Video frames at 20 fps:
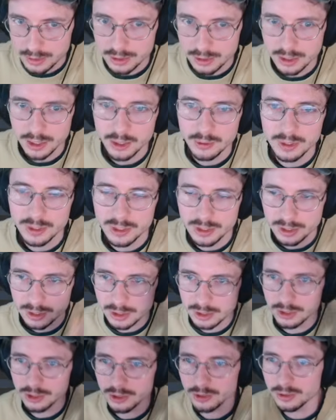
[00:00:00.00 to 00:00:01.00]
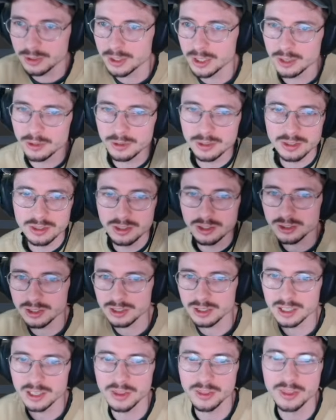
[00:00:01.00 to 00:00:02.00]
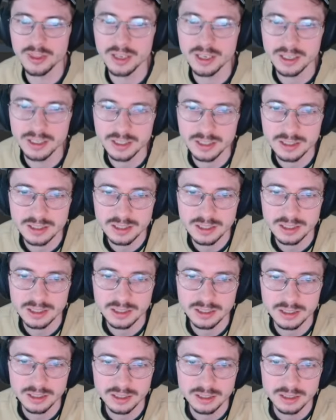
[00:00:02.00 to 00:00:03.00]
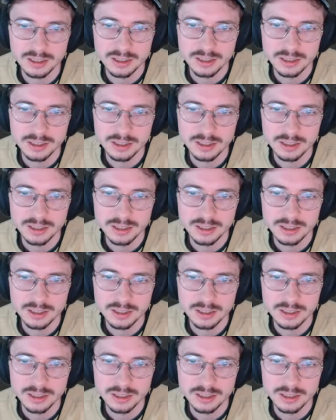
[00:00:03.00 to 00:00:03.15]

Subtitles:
No, no, it's not just like that. It's like